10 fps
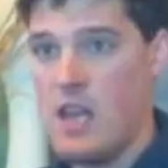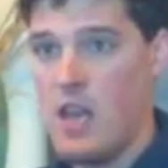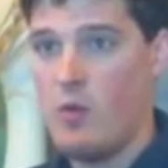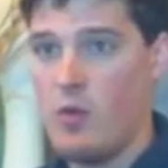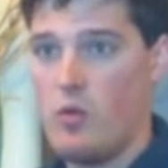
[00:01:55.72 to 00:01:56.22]

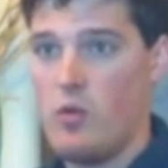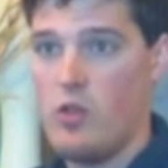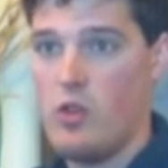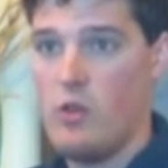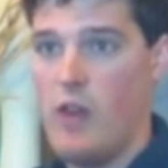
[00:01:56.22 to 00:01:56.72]
enable
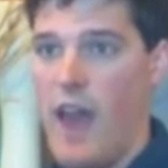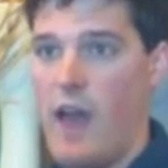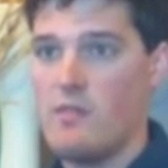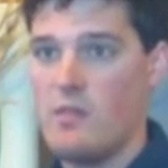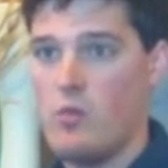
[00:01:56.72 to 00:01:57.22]
you to
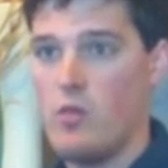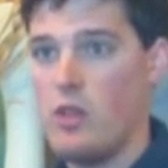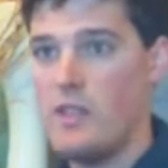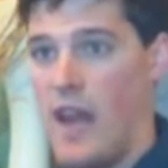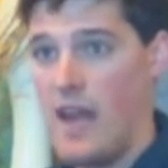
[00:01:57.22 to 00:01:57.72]
have some
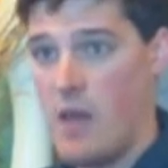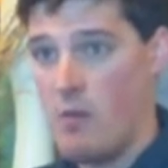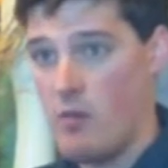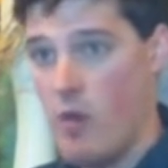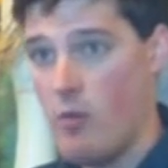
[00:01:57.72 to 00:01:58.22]
really
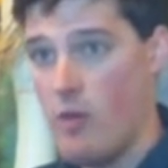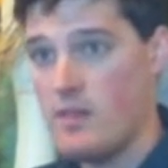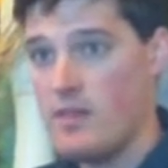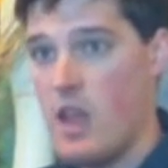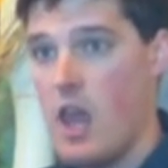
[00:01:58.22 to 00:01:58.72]
dynamic
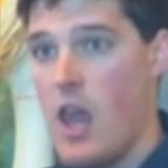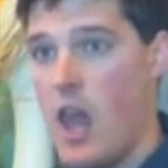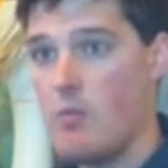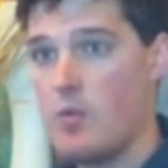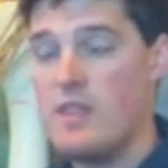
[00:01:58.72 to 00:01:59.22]
moments
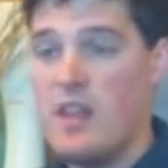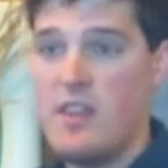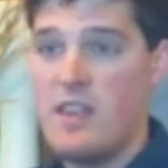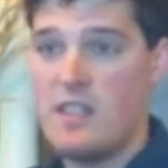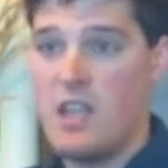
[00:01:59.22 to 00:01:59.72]
and present
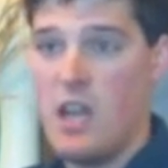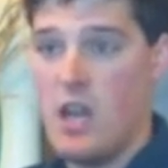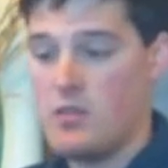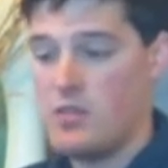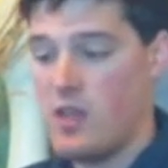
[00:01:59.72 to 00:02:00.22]
things in an
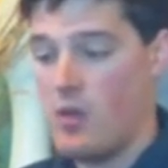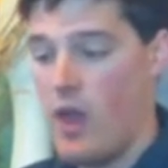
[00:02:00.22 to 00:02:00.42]
interesting